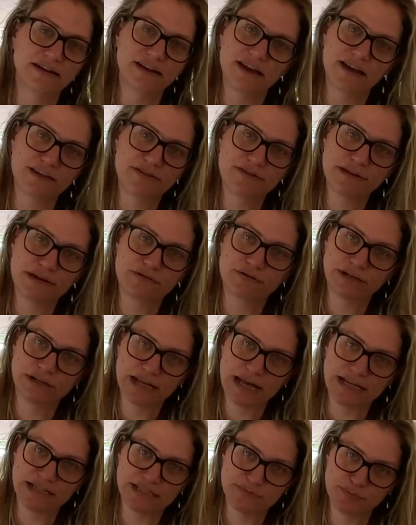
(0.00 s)
in theory,
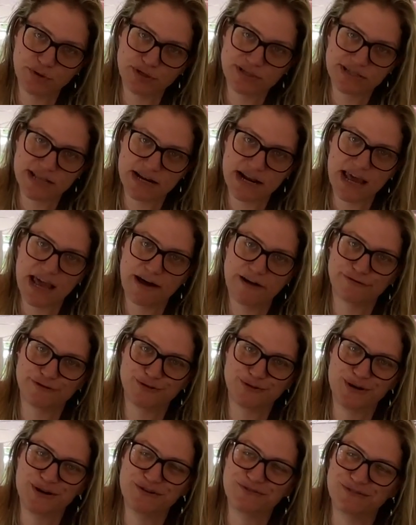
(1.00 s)
90 books that I have
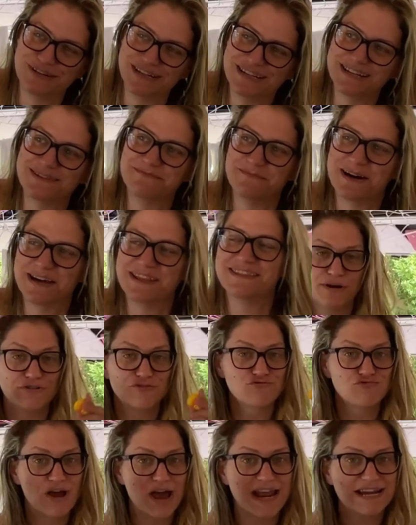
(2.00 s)
to read in a month.
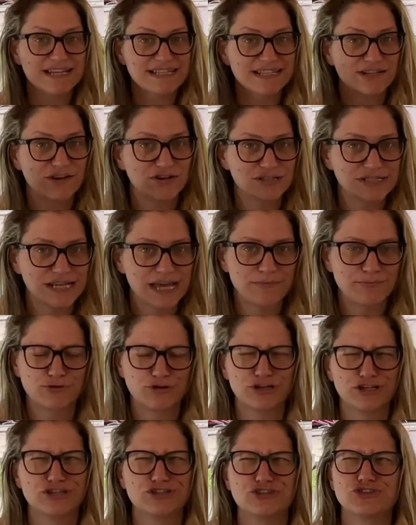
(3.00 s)
Red is a
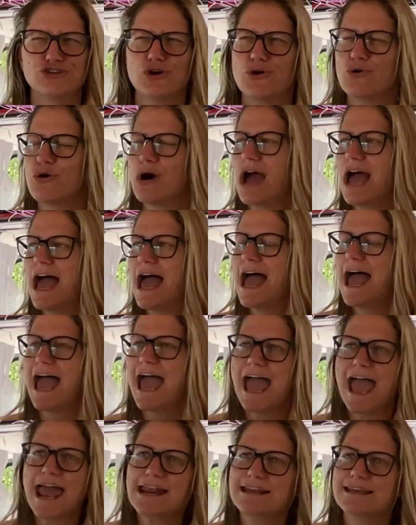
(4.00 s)
contemporary, so
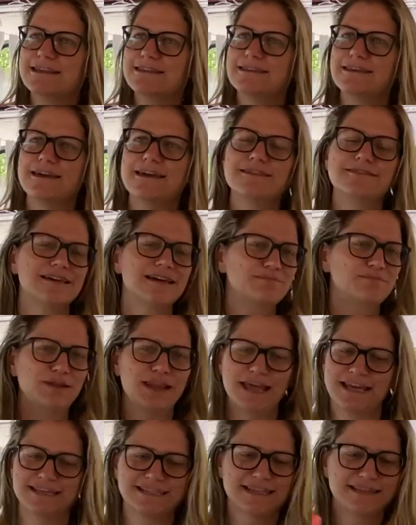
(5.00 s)
anything that
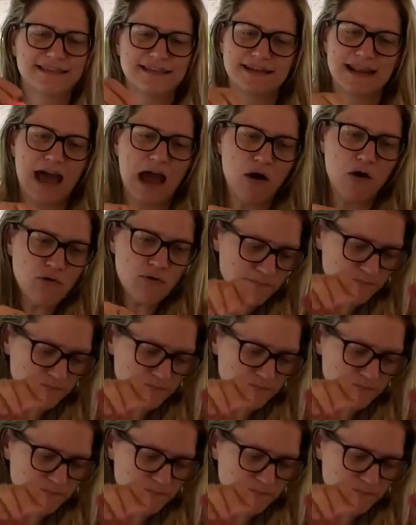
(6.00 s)
plays in the now.